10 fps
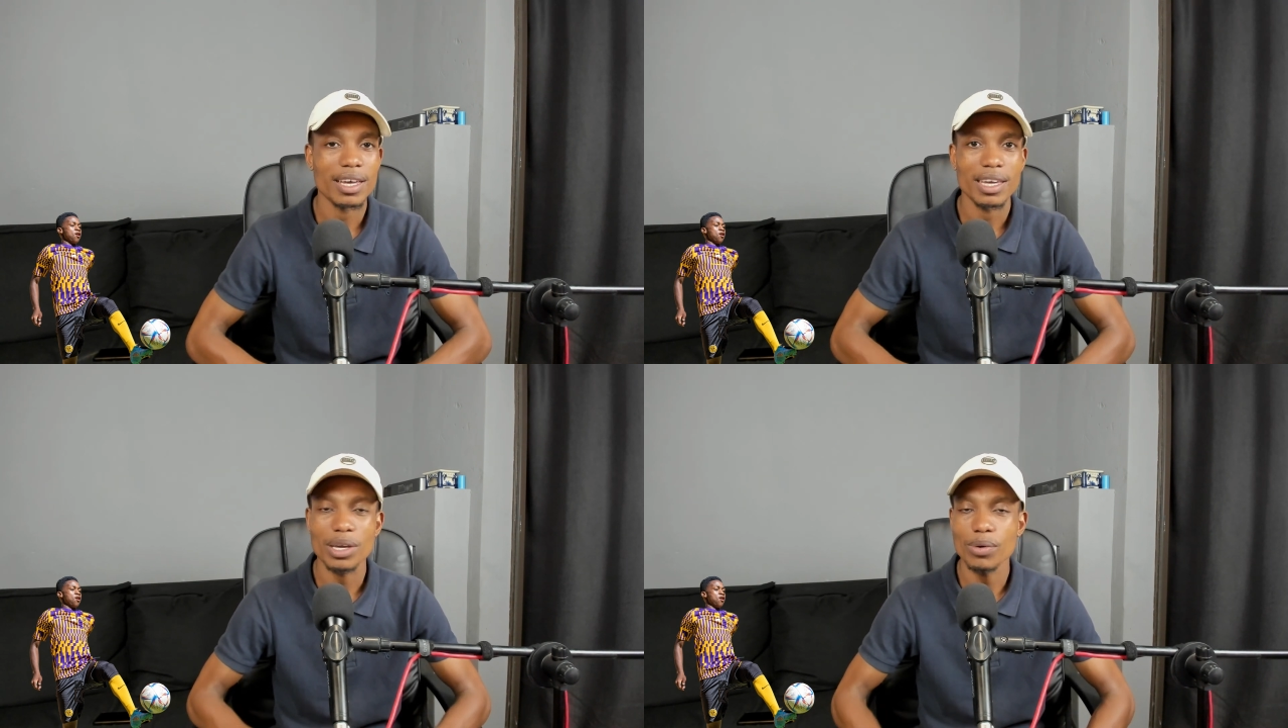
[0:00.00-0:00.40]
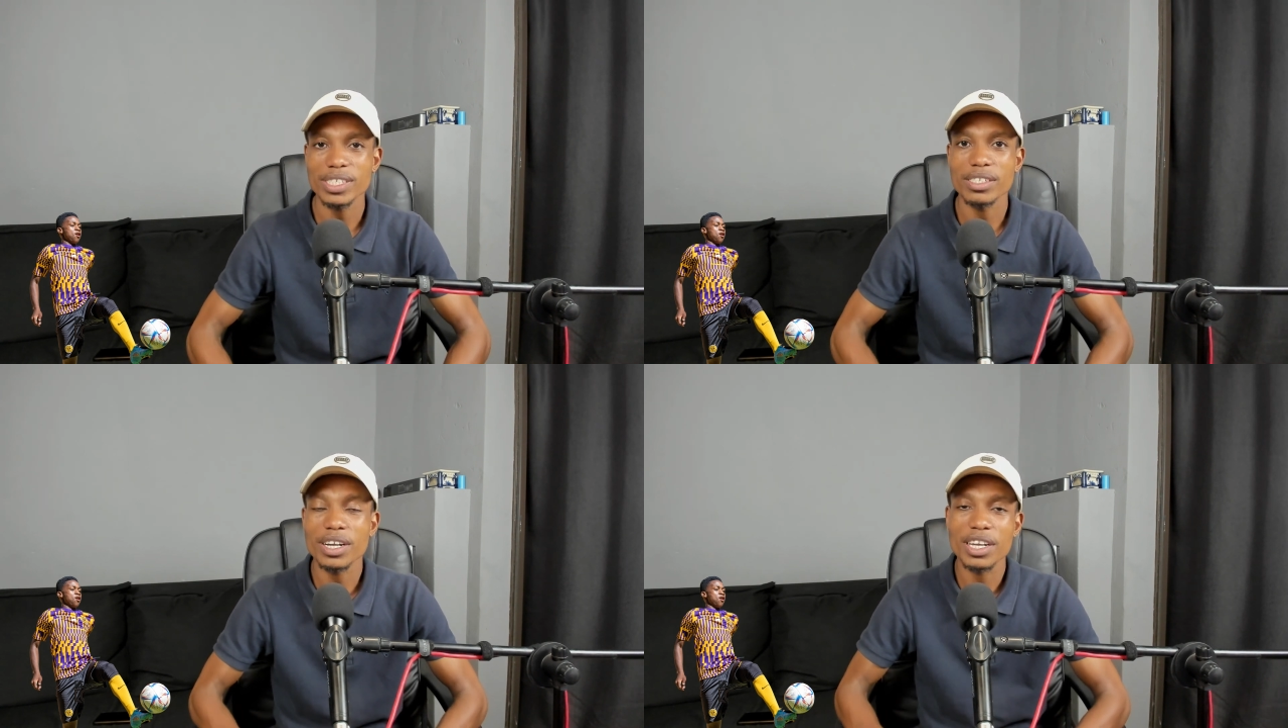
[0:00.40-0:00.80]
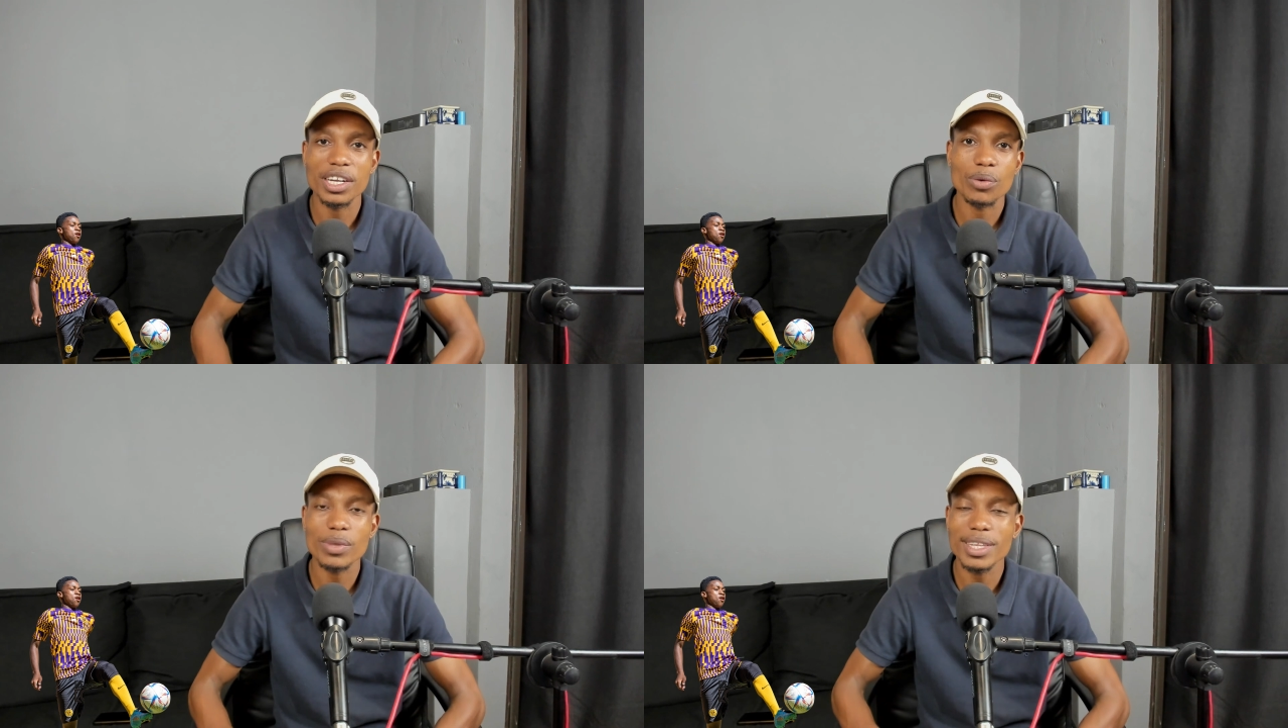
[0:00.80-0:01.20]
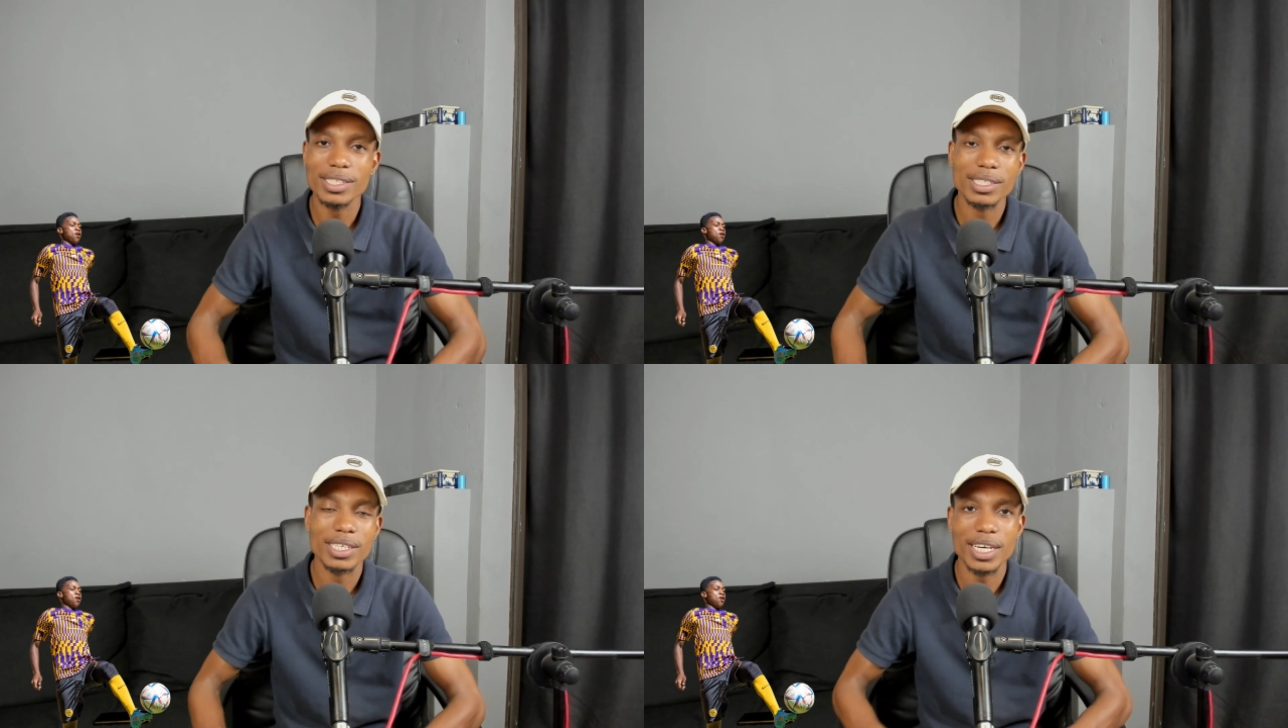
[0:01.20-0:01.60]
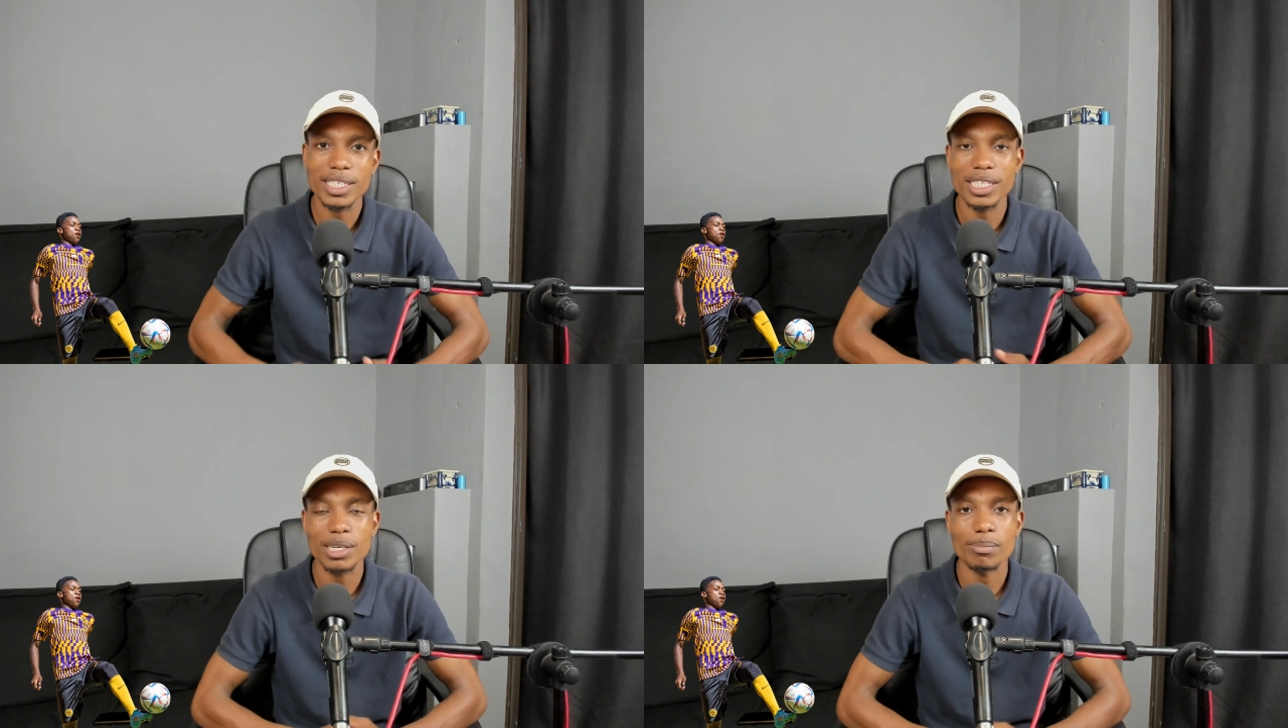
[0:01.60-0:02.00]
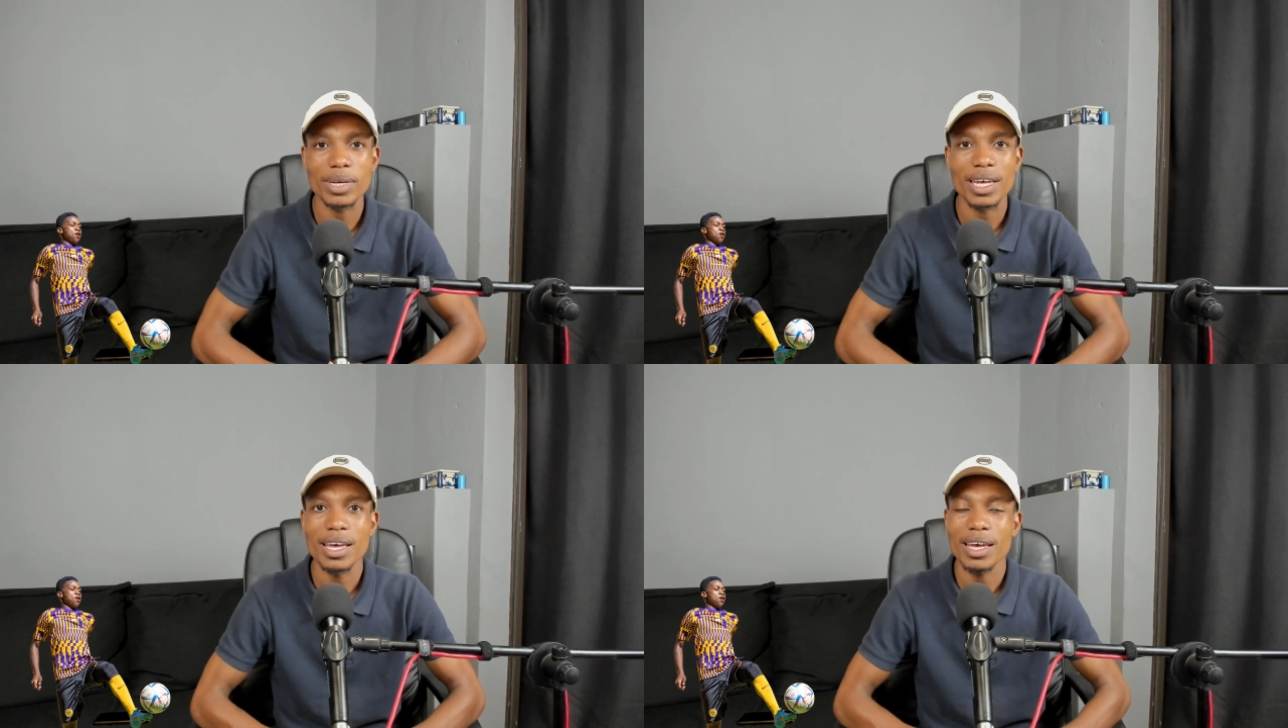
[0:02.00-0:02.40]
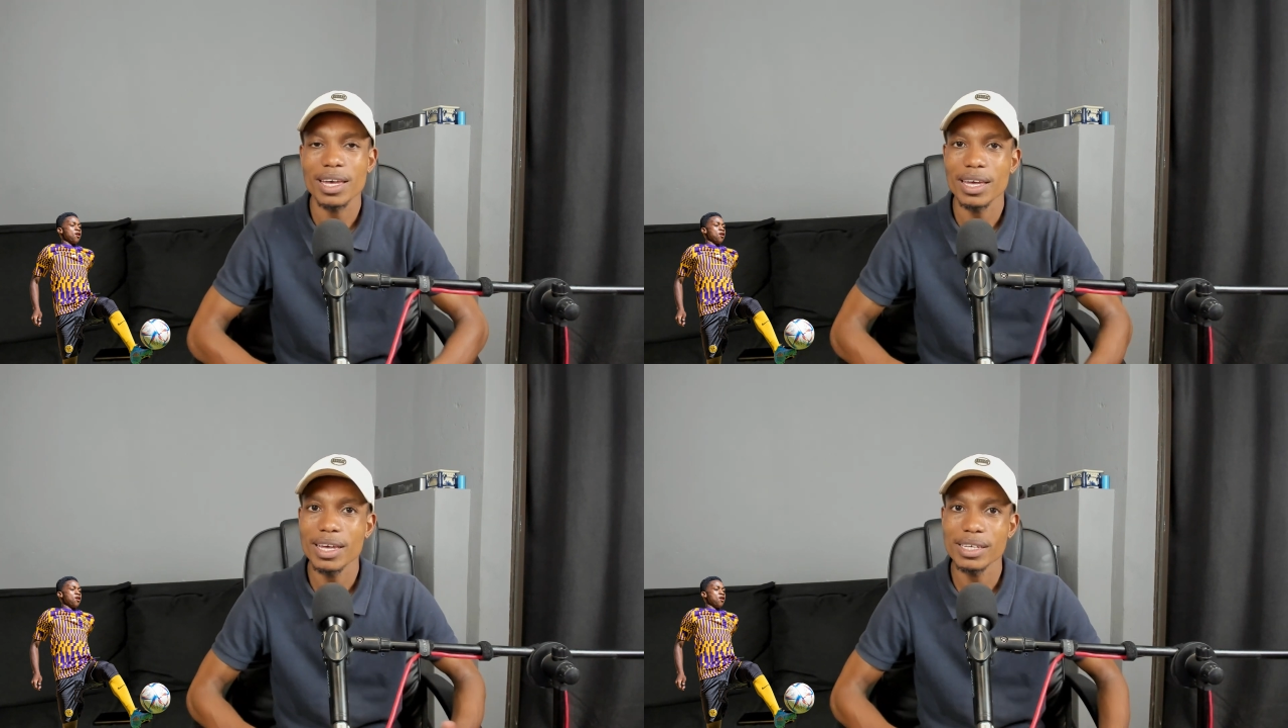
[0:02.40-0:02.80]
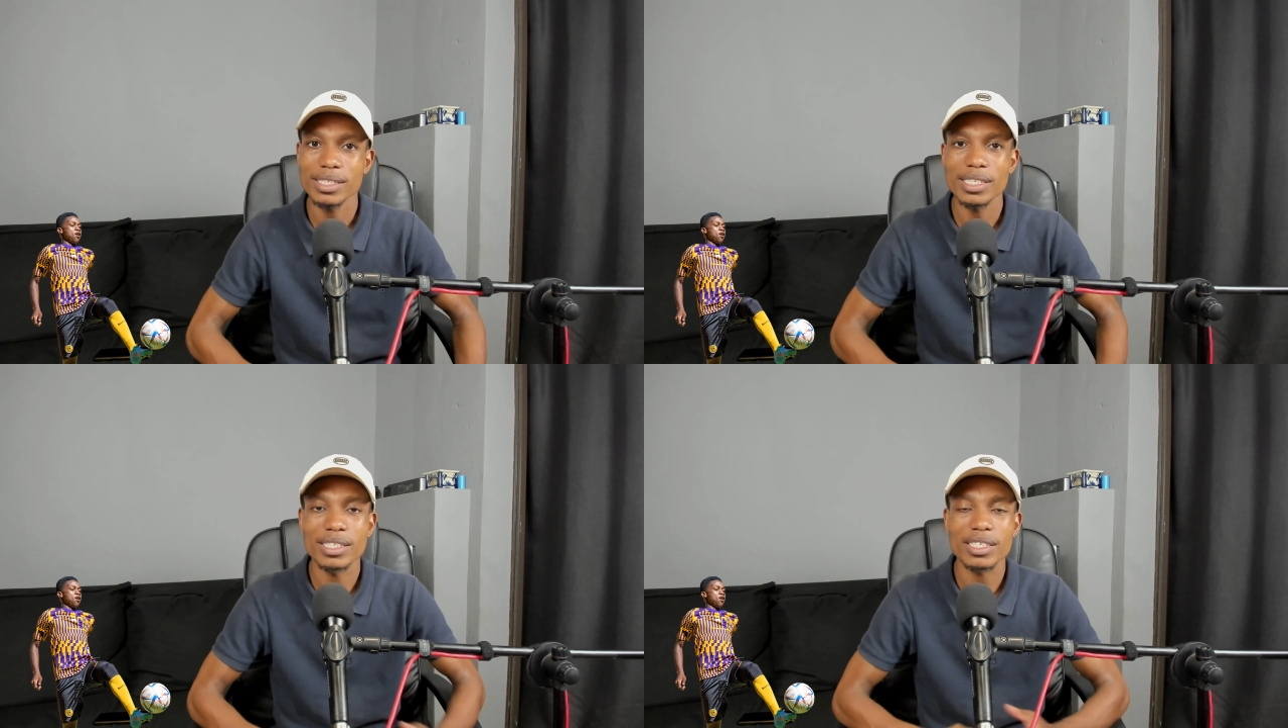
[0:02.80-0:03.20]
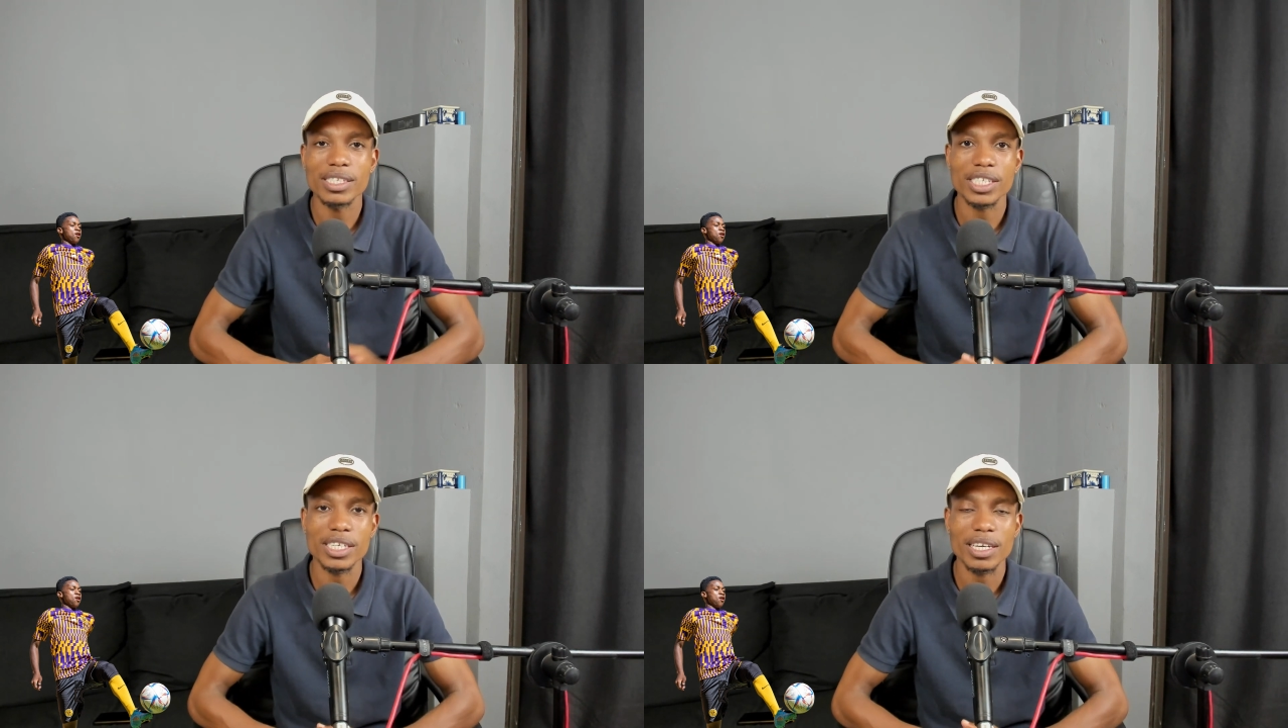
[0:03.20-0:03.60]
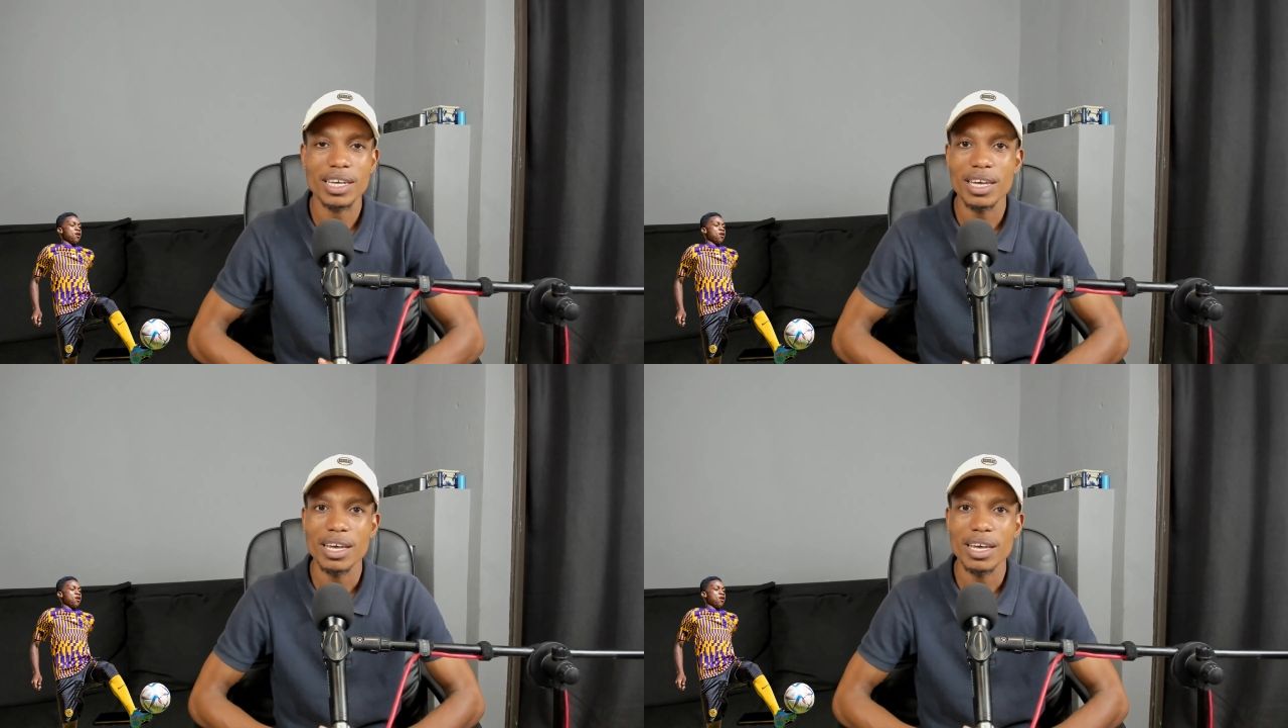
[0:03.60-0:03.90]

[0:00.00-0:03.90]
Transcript: He was training with the senior team uh, since nje